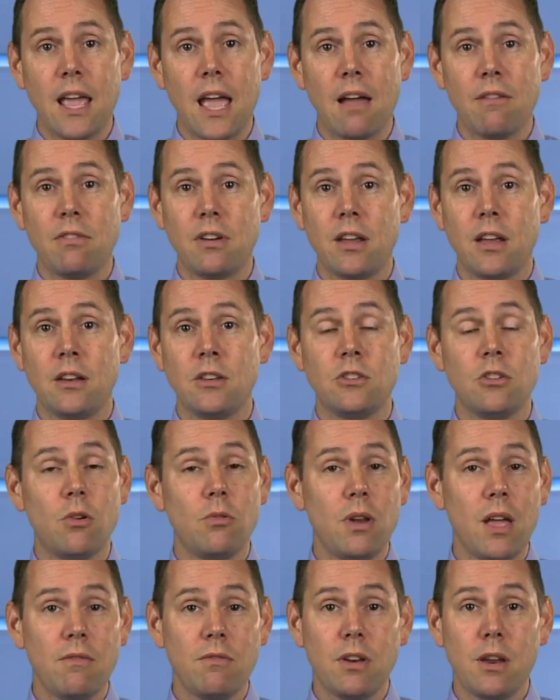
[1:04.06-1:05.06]
cavity and
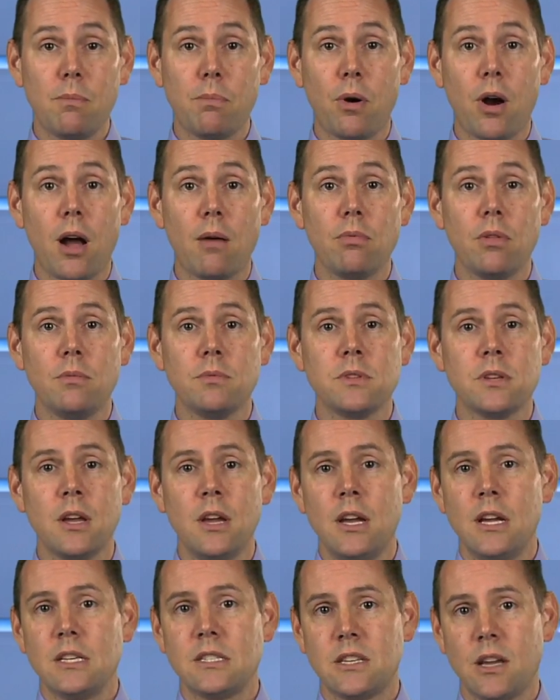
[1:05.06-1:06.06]
don't have any problems,
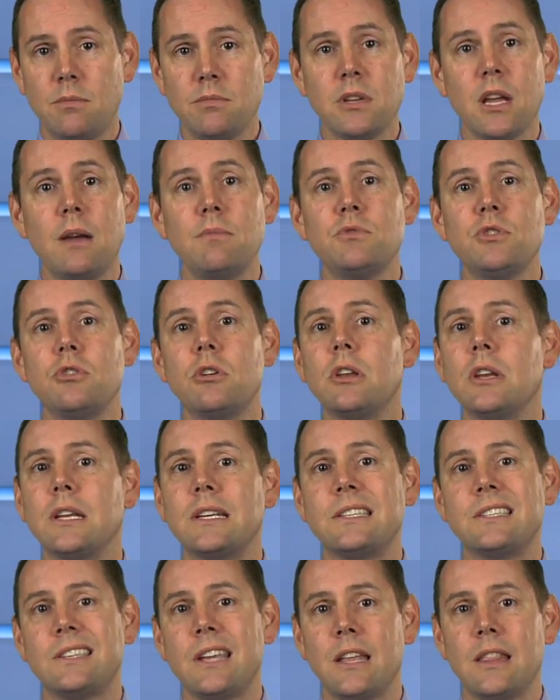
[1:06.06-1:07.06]
sometimes you can
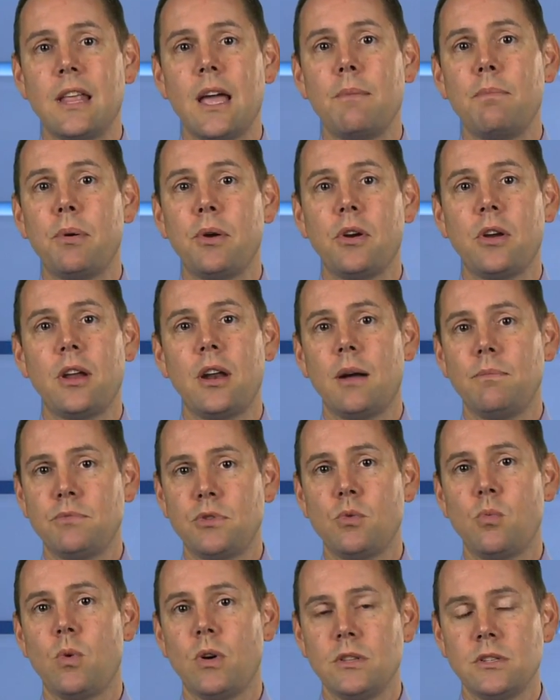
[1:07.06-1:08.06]
extend that period up
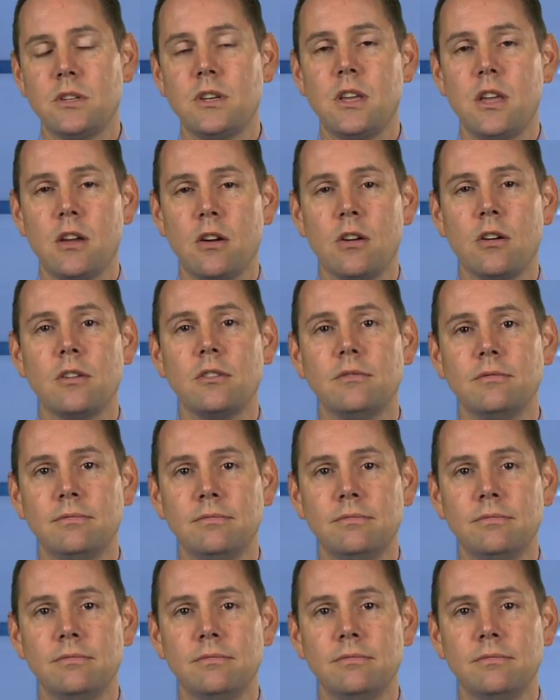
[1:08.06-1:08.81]
to once a year.